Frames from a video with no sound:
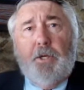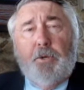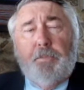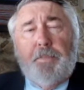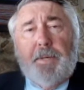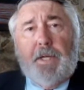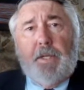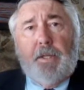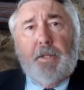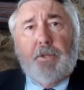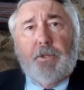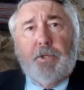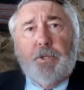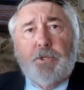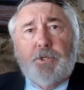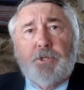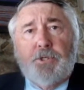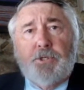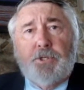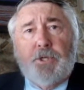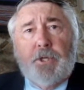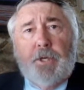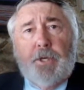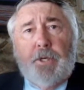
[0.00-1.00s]
gain to
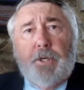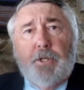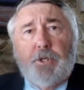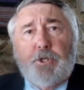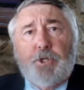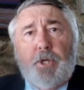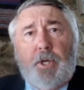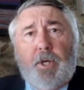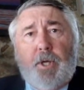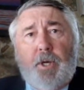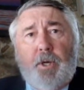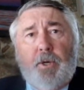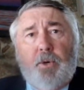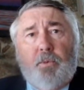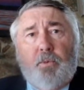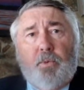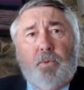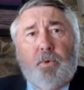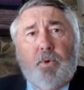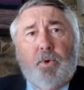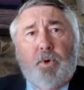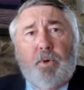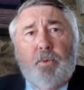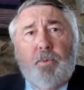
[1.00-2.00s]
politicians in initiating a
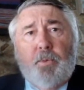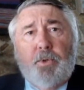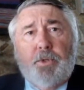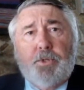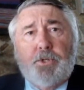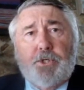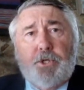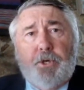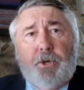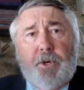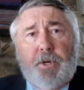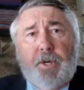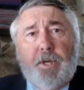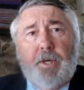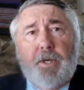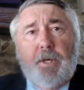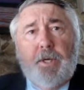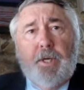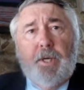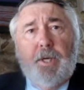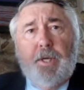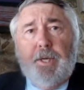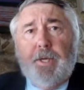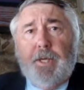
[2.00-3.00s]
war with Syria,
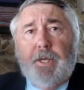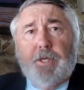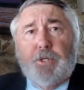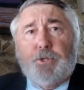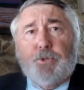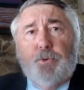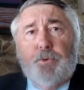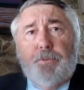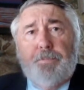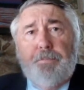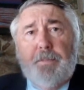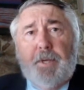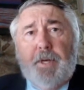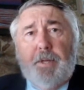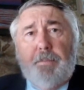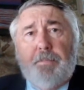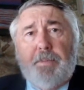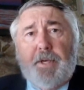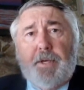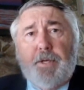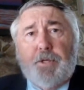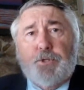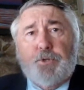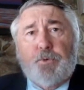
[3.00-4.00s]
as with many
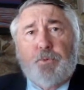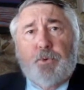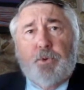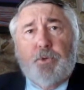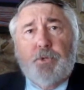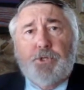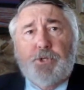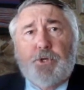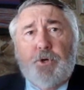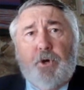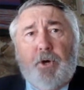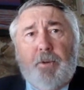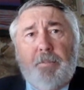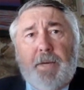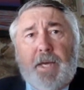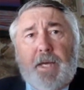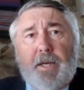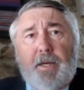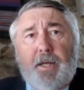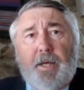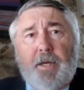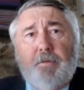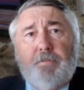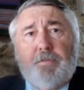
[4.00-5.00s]
past wars during my
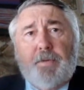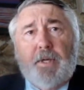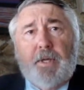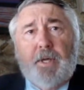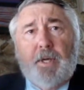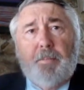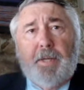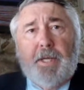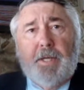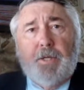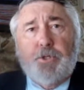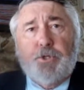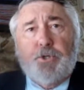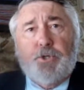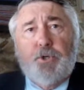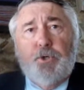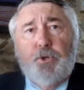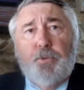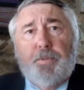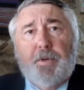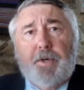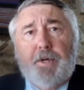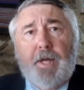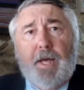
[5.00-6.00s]
lifetime, has
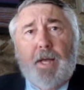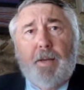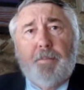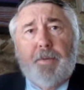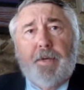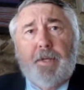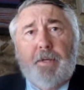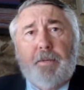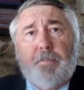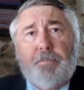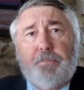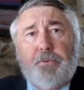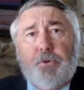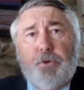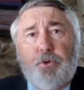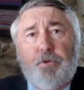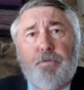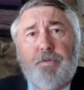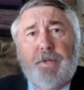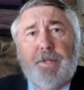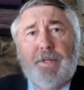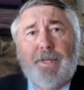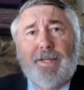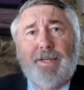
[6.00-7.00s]
two predominant,
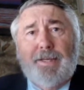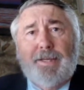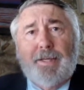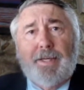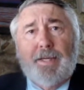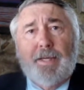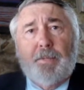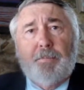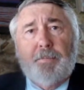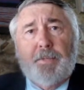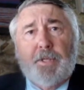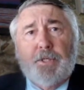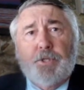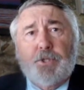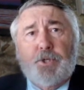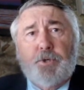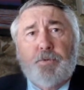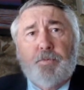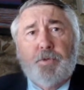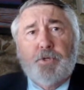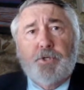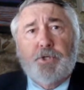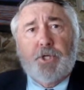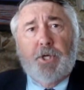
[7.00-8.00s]
proven, and
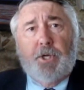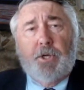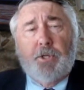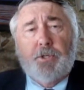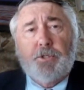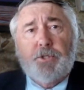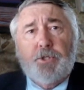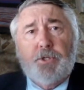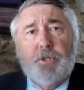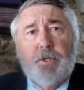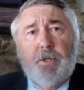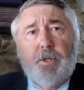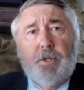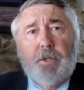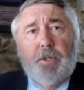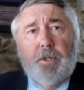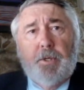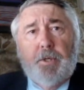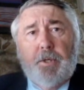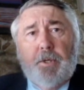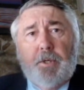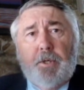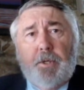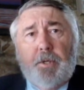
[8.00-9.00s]
time-tested results.
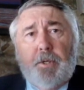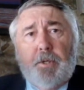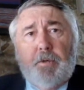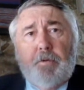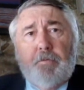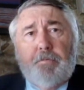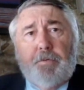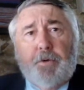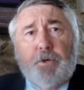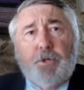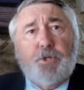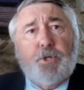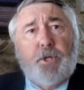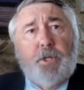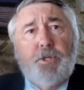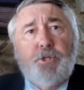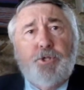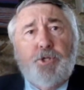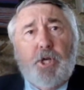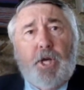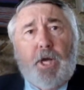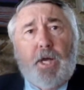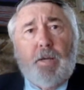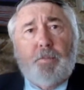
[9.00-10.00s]
Firstly,
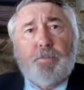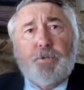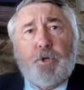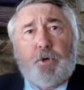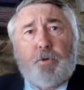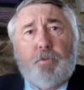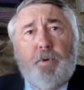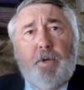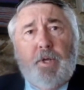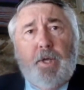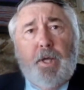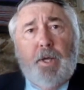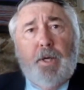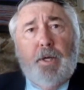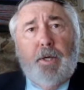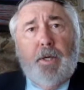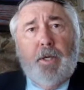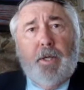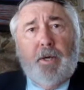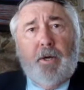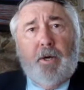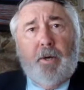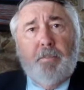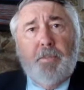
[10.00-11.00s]
jobs are
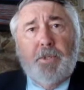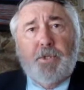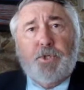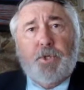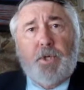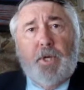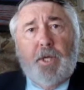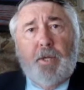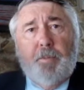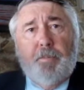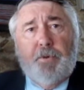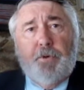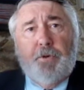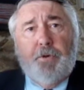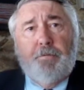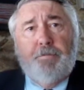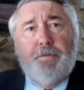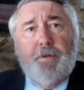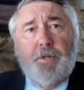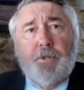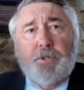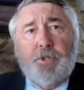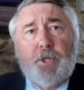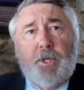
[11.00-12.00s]
created in our mislabeled
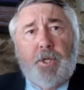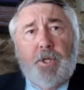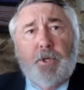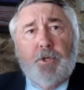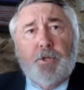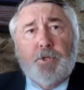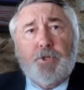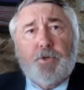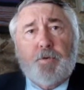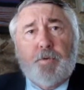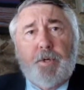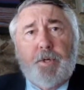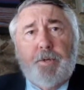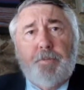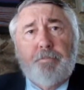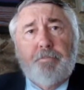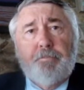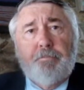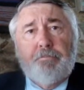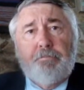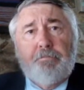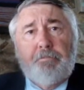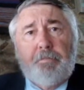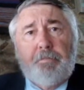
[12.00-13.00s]
defense industry.